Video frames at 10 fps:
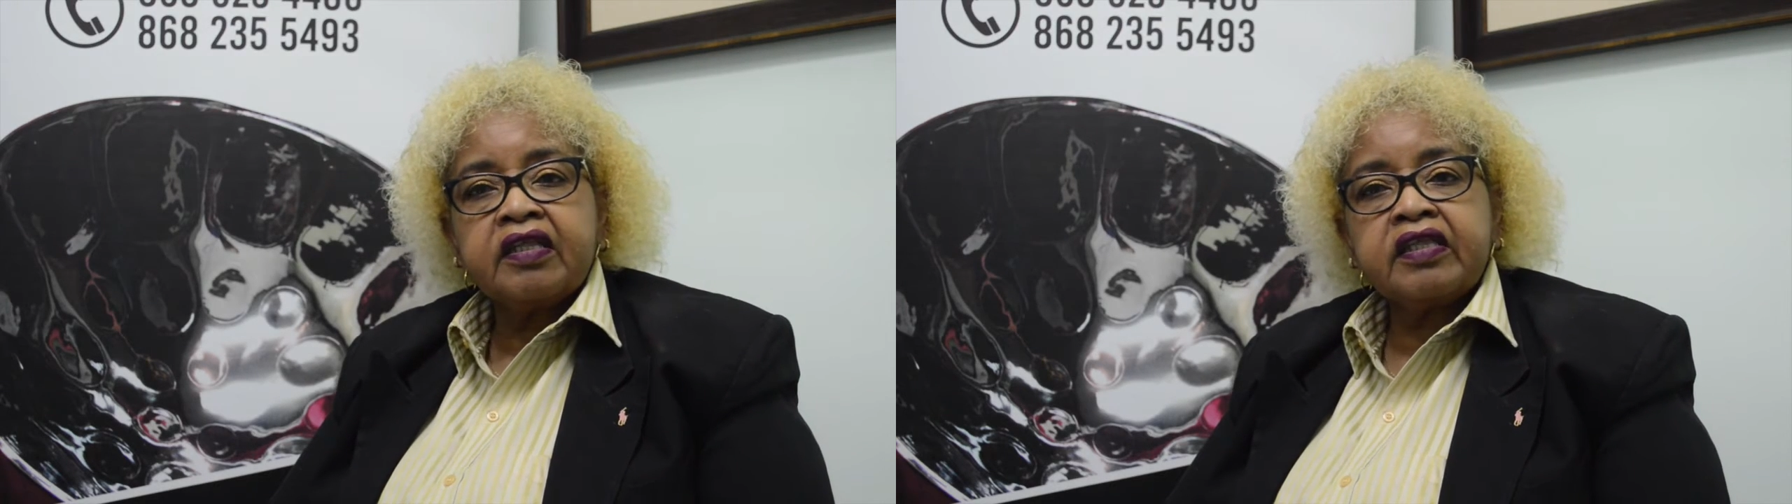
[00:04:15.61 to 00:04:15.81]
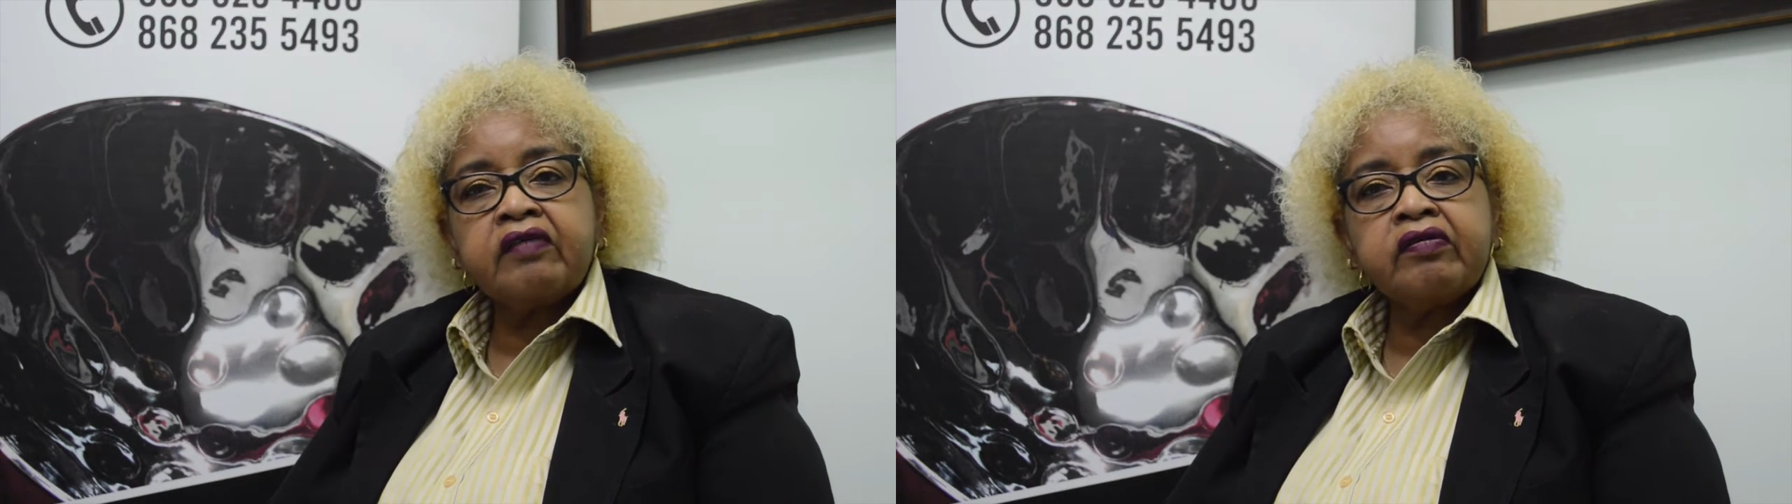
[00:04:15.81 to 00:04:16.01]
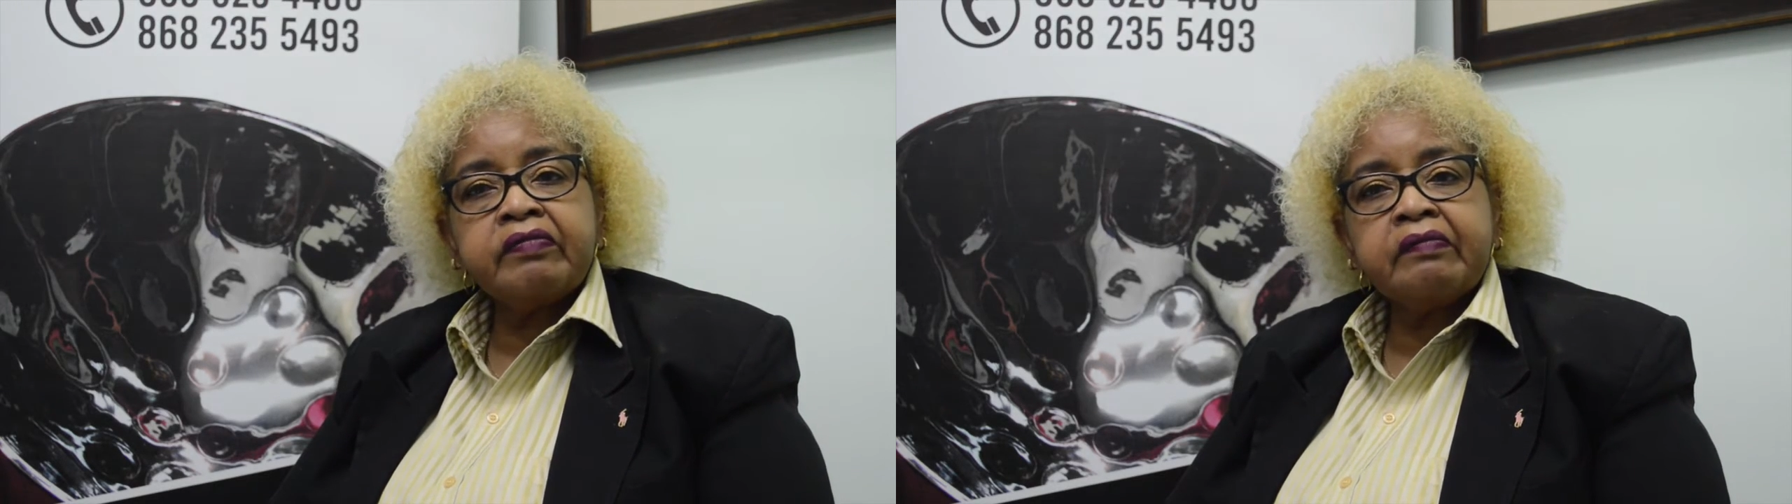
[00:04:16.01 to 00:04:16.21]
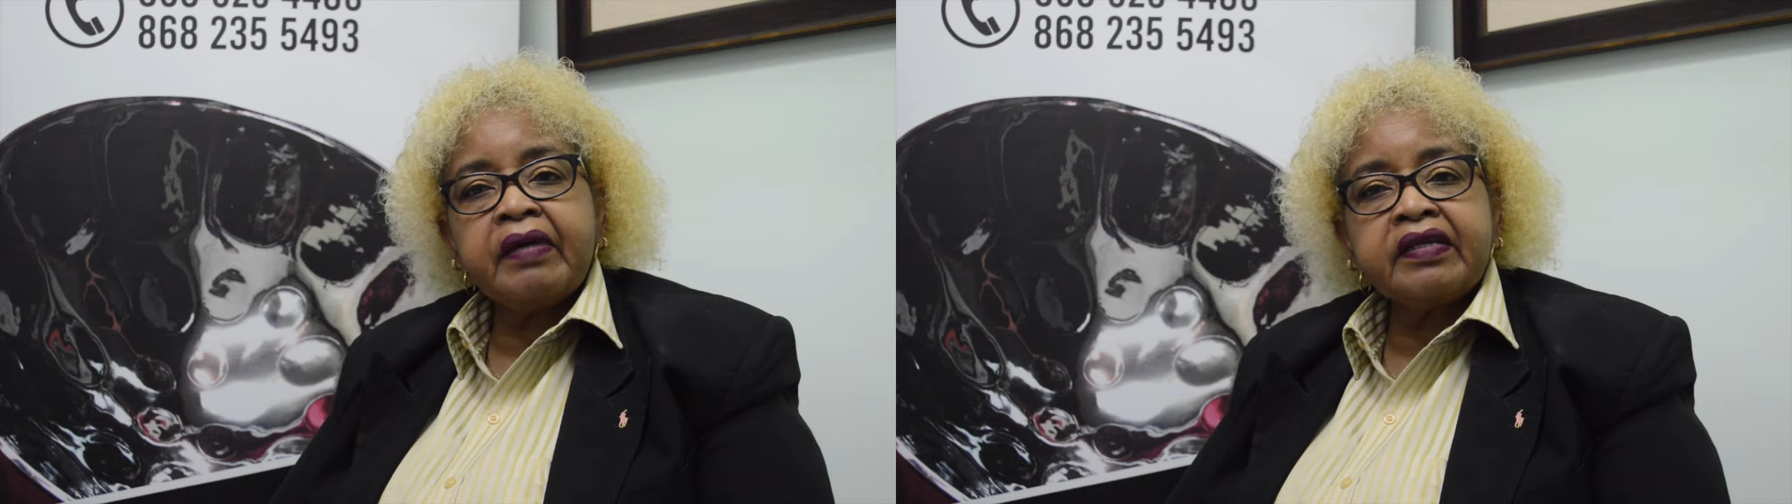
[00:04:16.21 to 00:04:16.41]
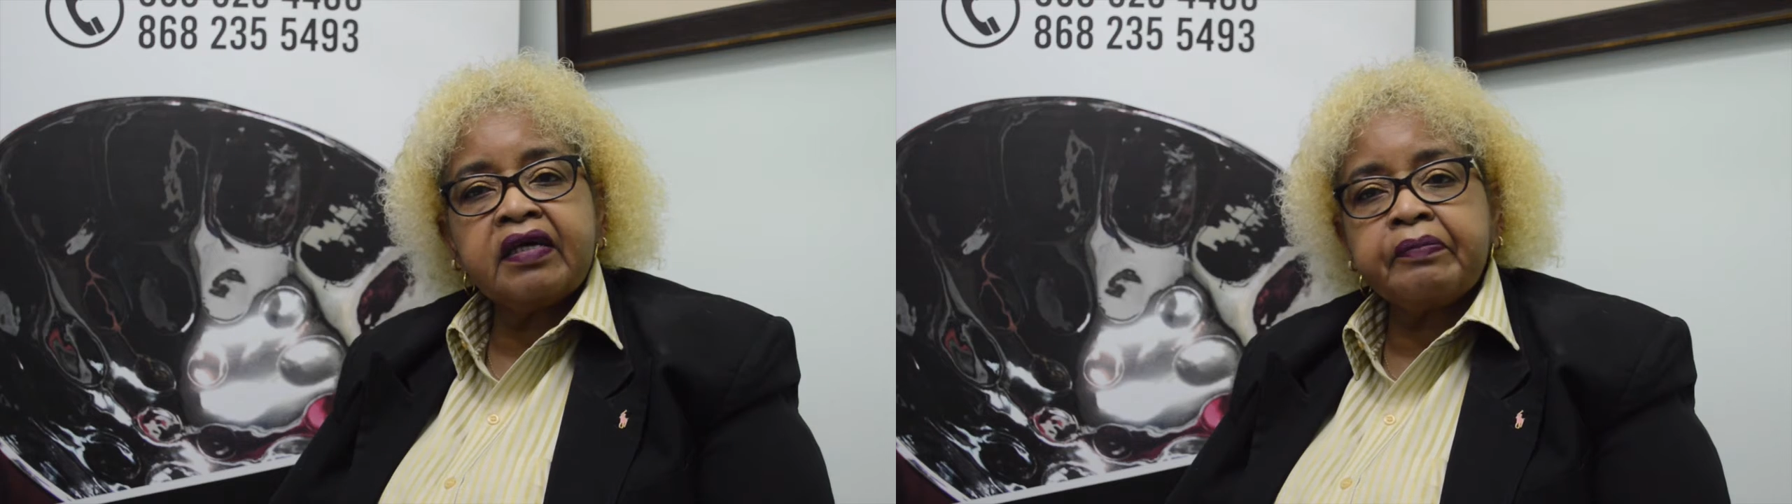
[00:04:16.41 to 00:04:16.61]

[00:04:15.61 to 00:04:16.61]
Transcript: there will be many